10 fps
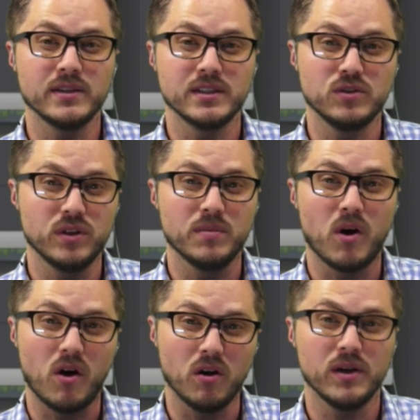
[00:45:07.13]
and do them
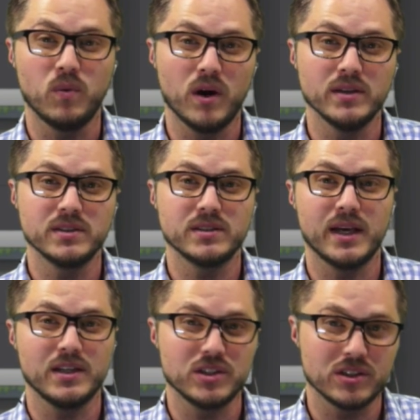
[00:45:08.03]
all at once
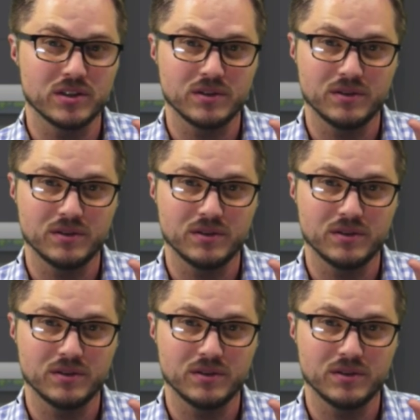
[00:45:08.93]
and just